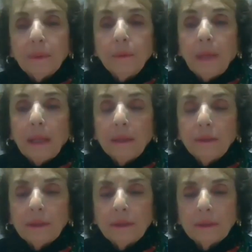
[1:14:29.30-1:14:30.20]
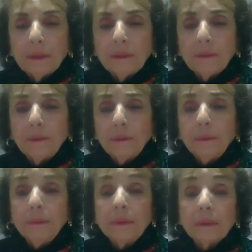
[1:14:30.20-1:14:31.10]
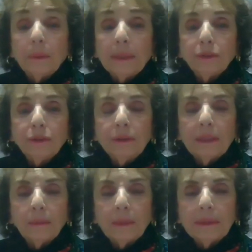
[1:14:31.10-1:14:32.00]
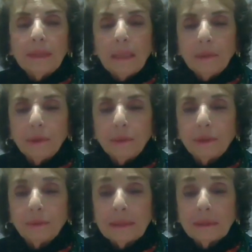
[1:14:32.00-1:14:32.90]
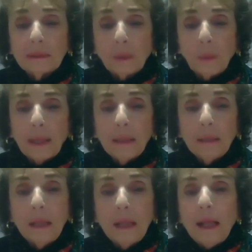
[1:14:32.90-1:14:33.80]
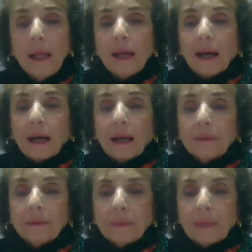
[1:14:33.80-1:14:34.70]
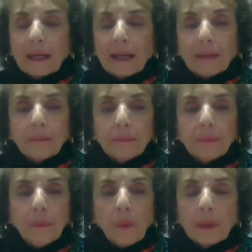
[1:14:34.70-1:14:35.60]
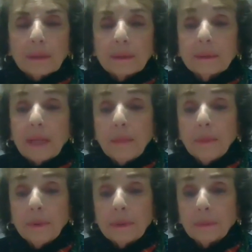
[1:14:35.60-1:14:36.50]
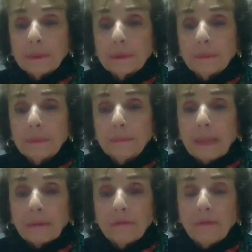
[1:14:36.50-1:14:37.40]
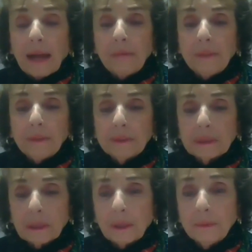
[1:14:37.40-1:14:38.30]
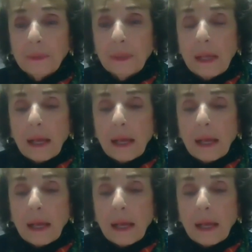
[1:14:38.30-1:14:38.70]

want to apologize to those of you whose questions I wasn't able to address so well. Uh, I, we walked this neighborhood. It was about five years ago,